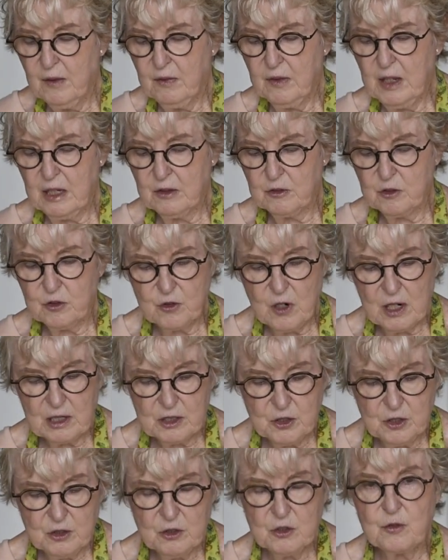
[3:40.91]
The
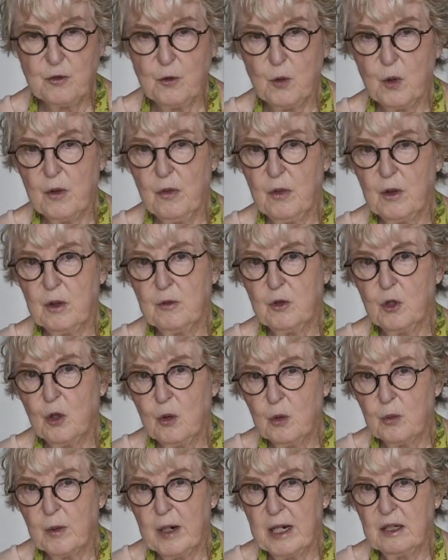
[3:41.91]
instructions for the
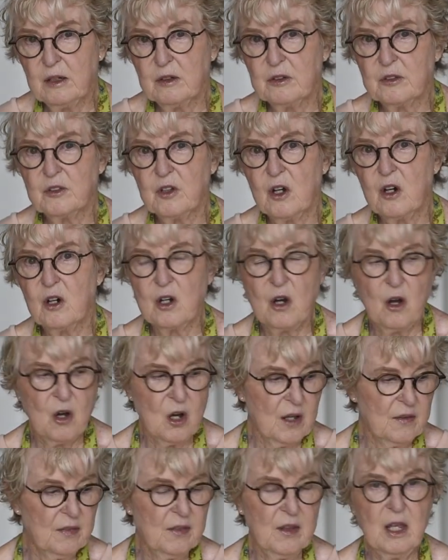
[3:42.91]
dough rails are
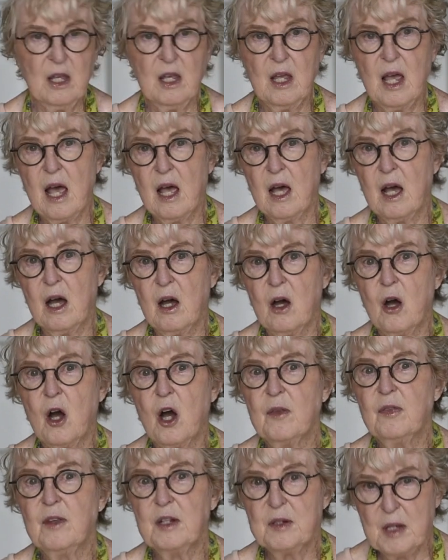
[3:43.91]
on the
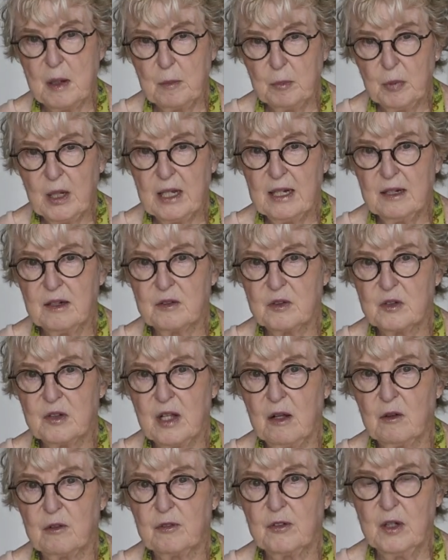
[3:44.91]
template
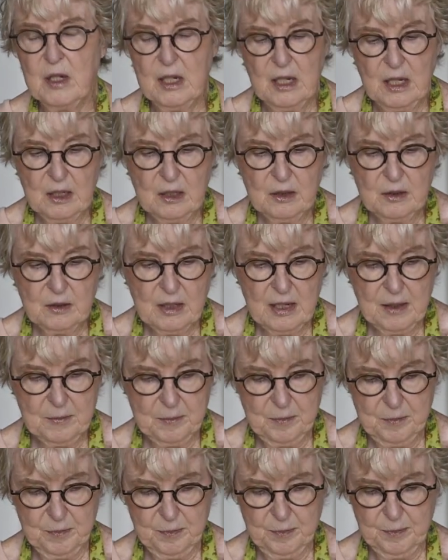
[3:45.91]
itself,
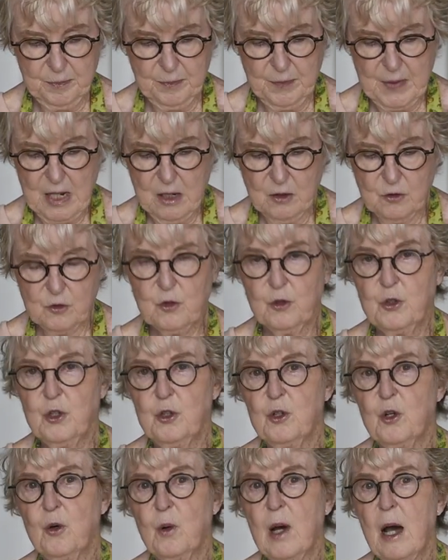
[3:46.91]
so
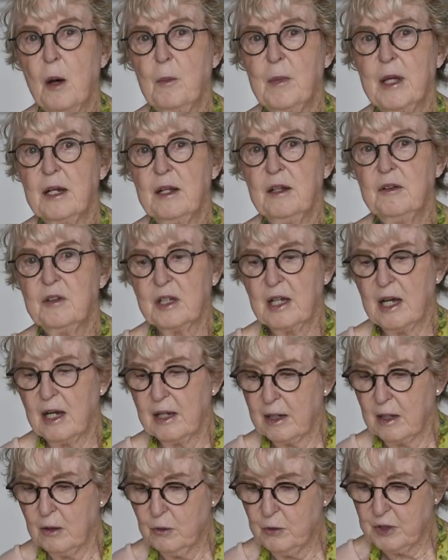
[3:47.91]
you know how many to
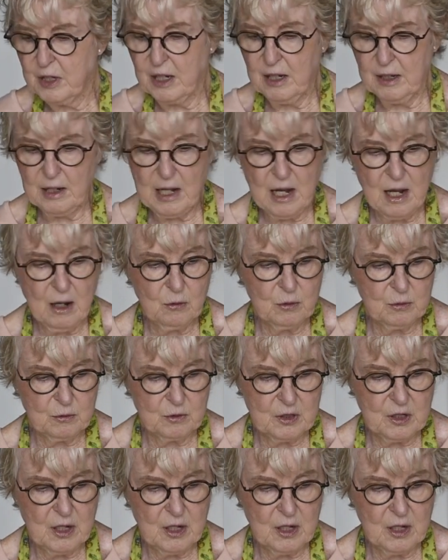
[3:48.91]
cut out and how